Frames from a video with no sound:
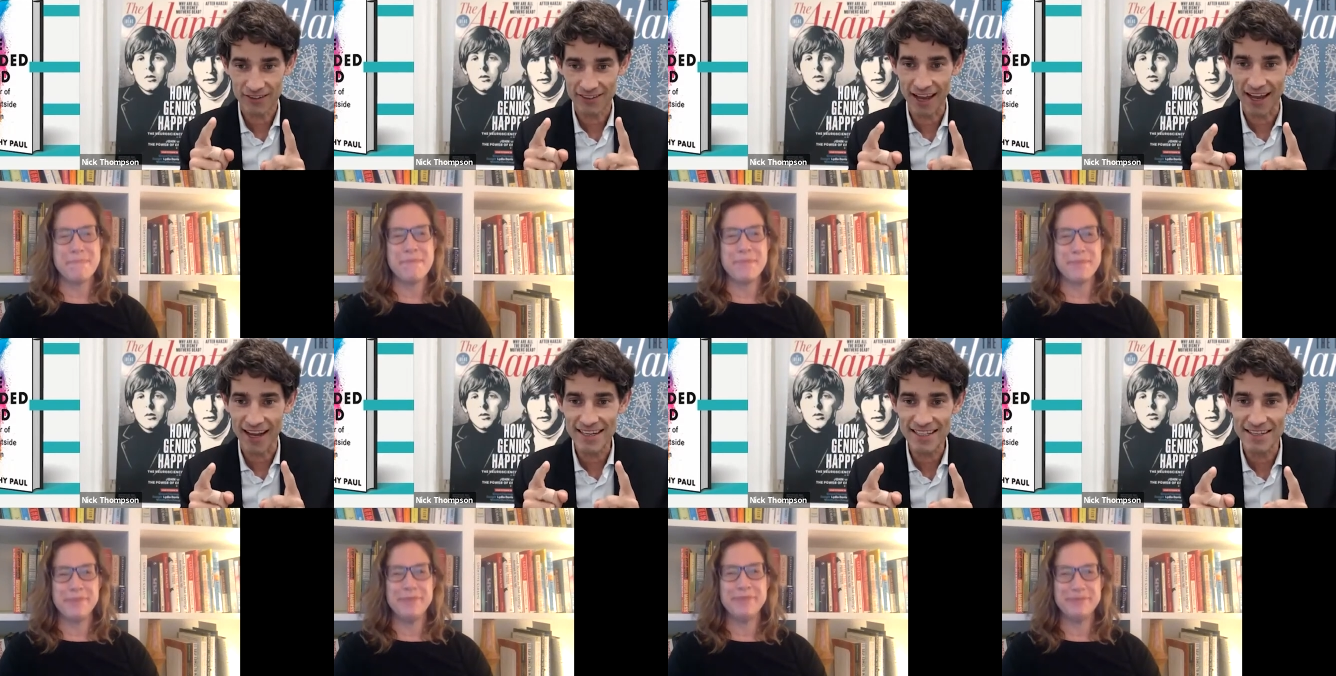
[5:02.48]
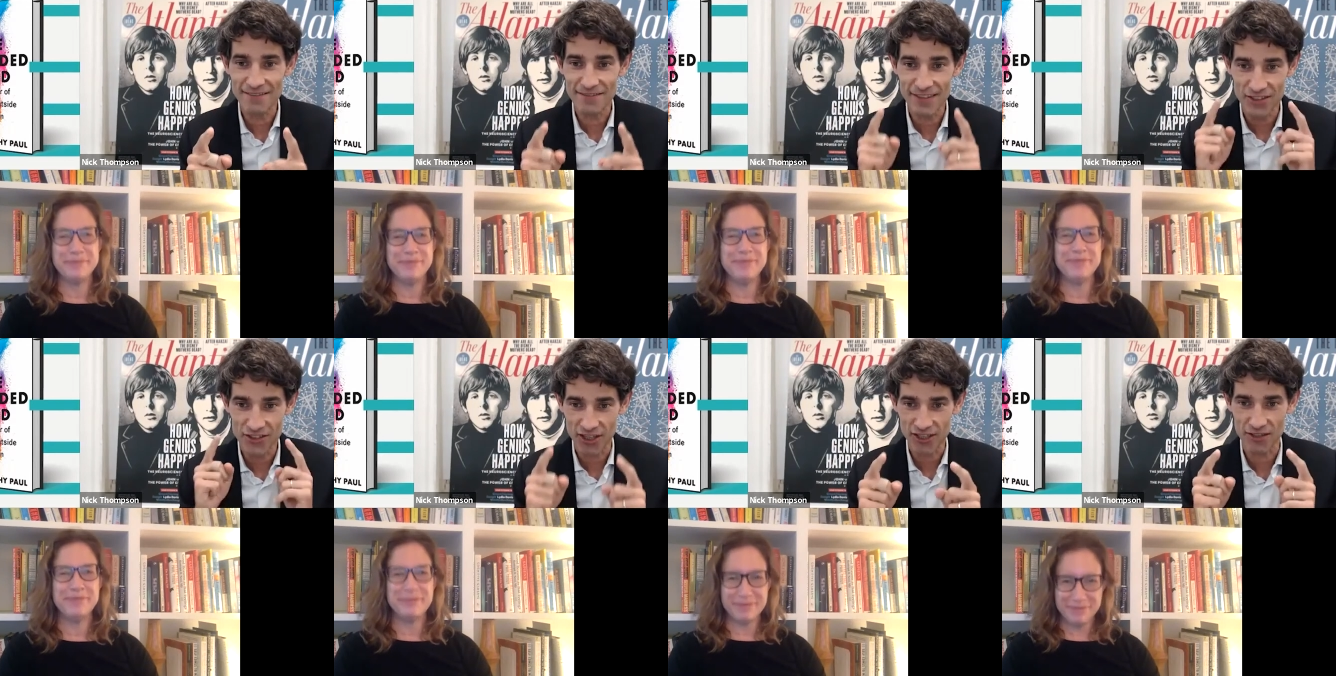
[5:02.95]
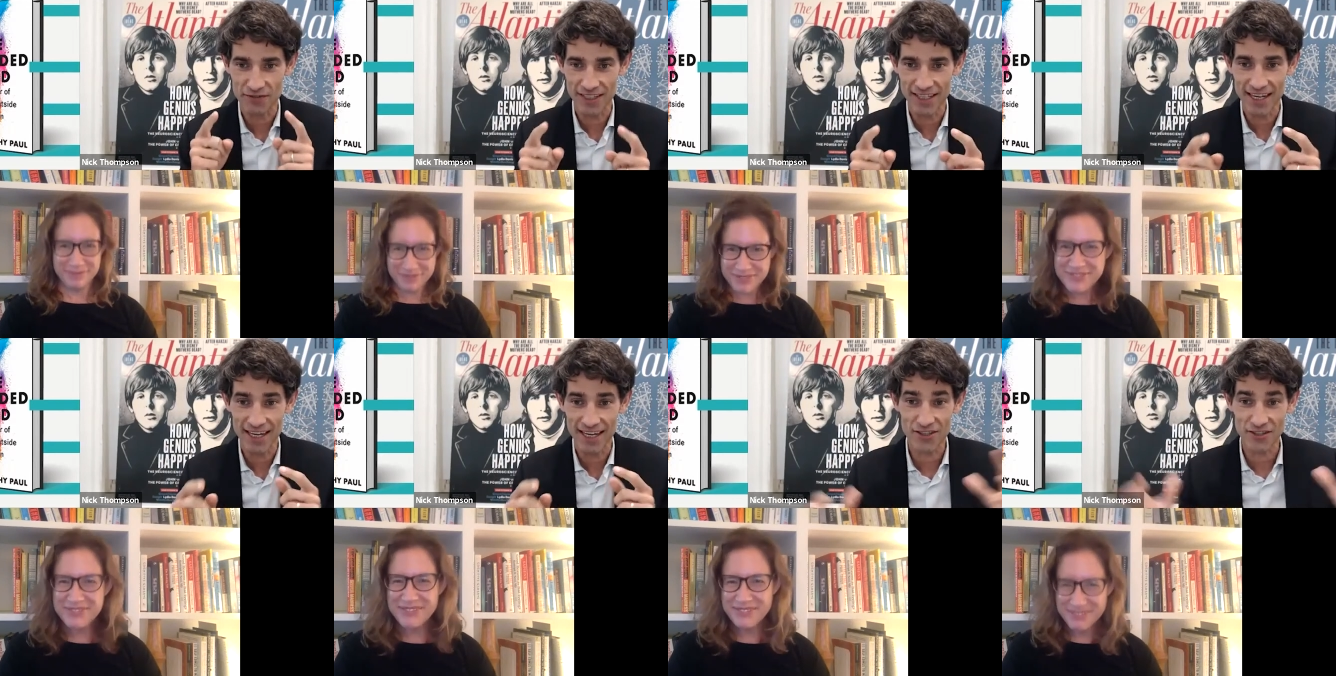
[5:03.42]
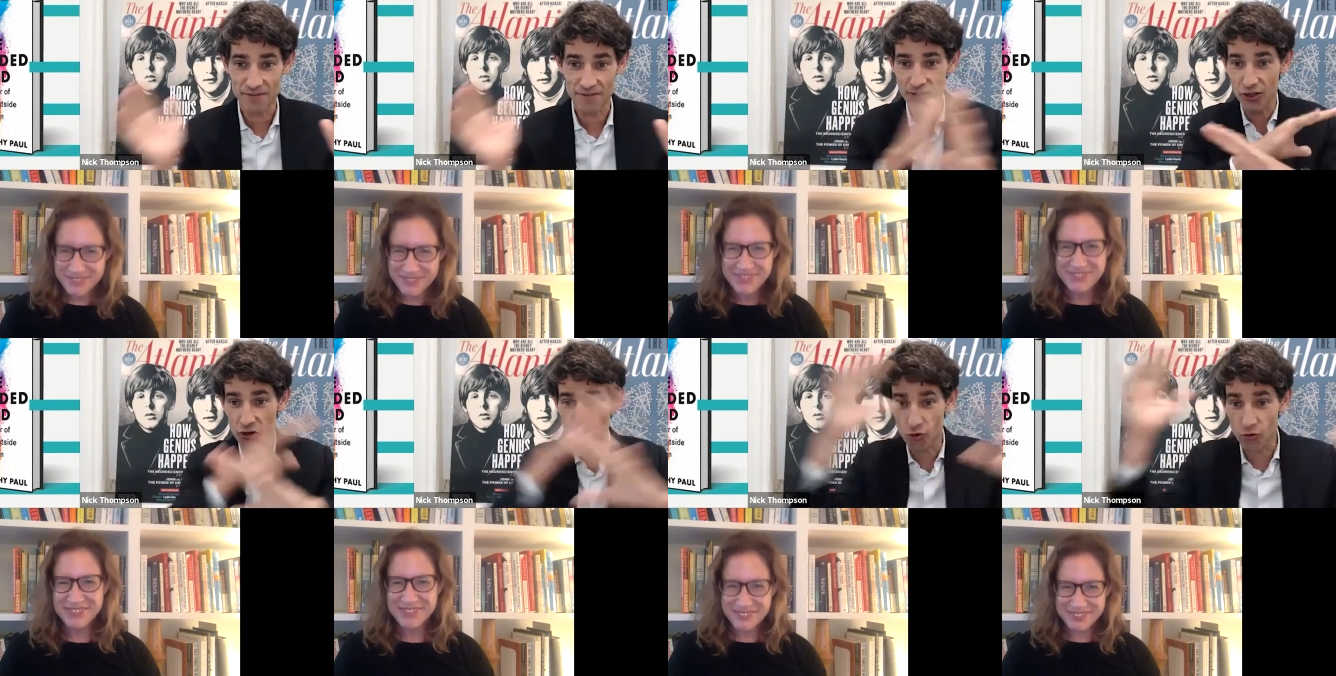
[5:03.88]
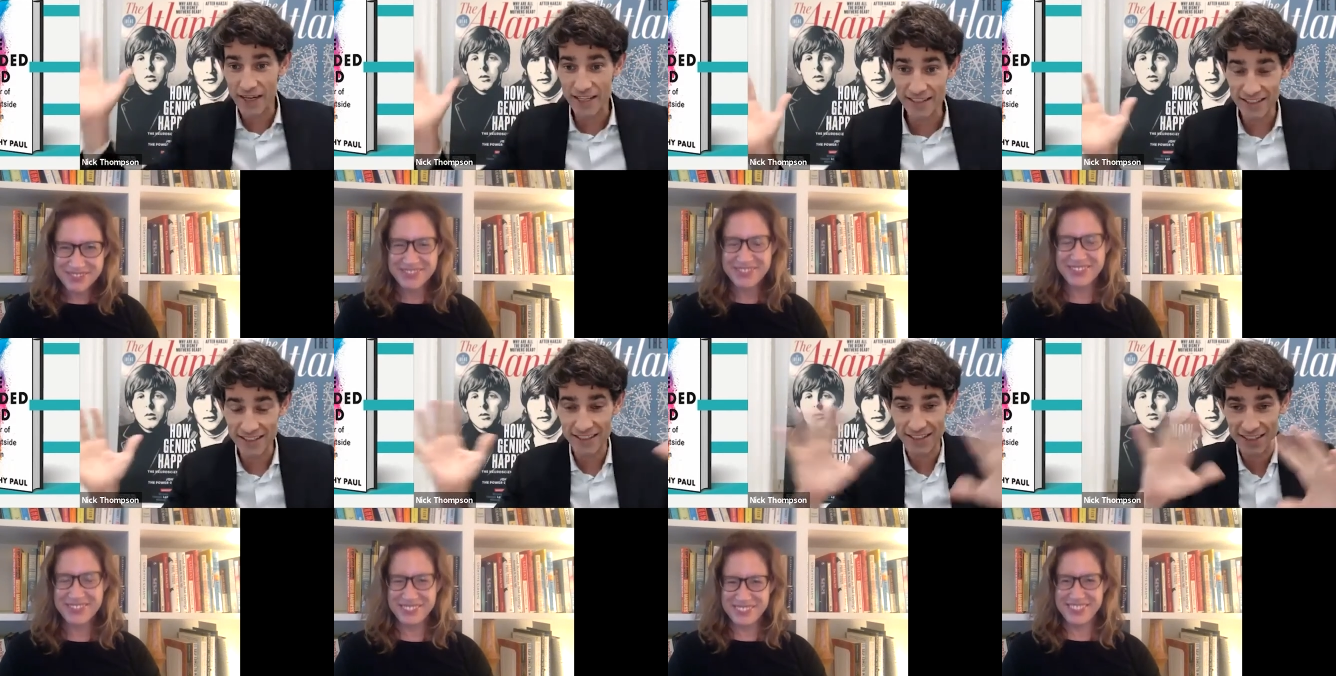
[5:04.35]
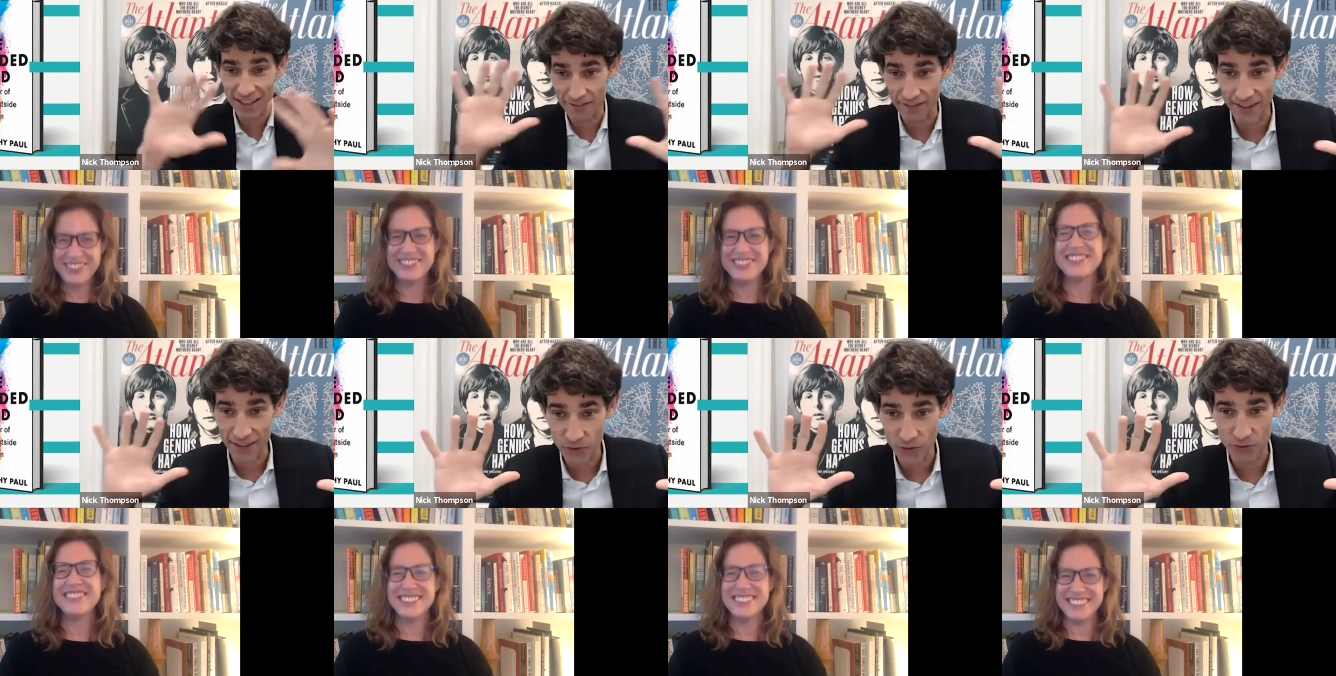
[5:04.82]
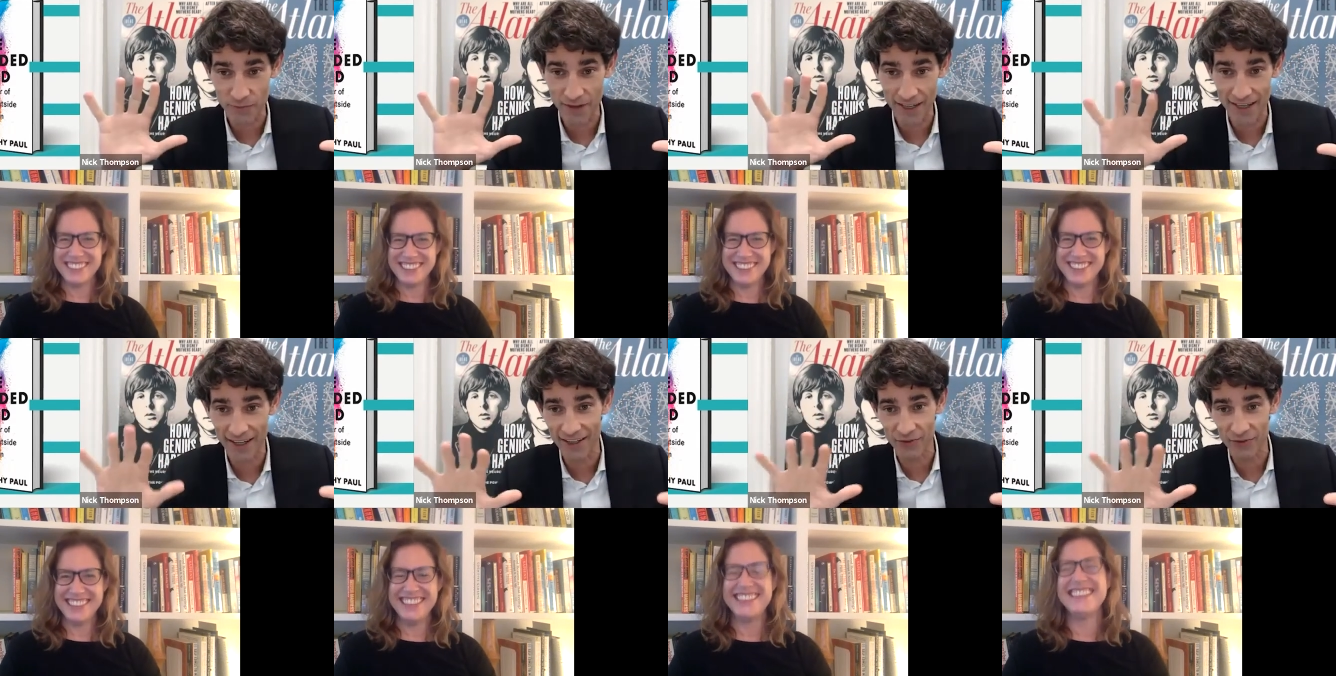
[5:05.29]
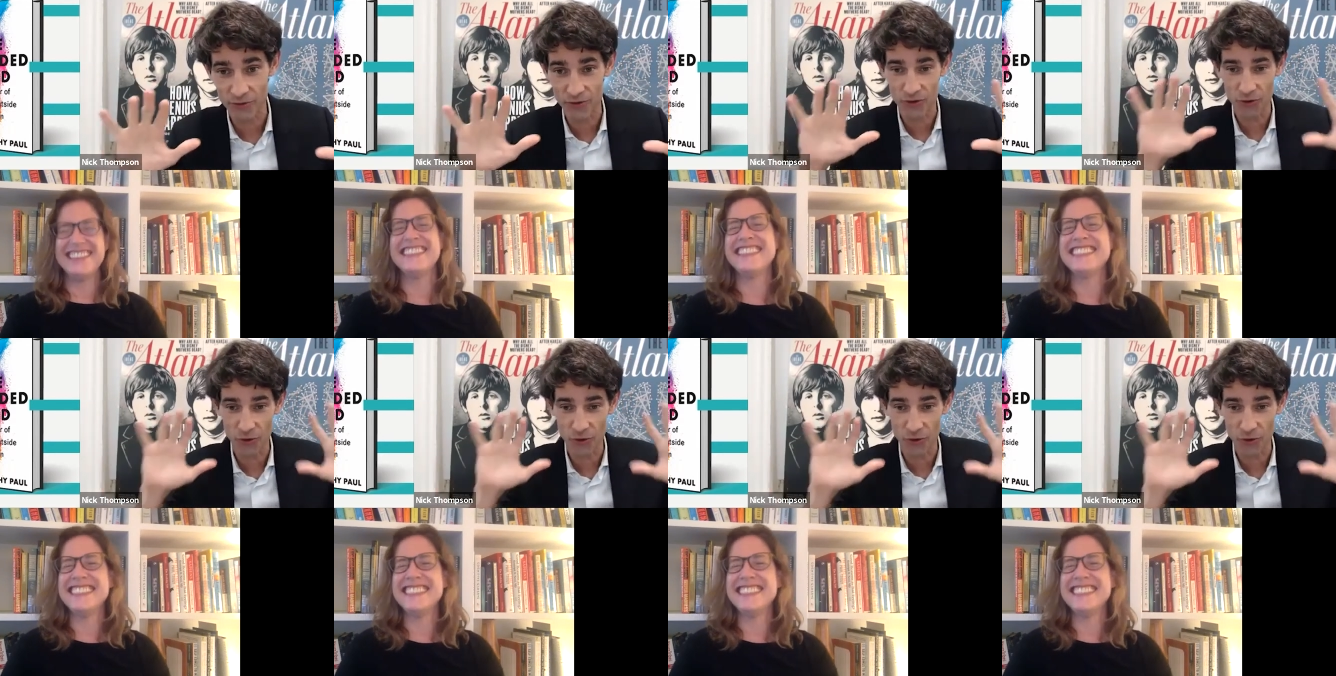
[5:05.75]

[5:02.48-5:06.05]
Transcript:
Speaker 1: scientific justification for the crazy stuff I do with my hands, which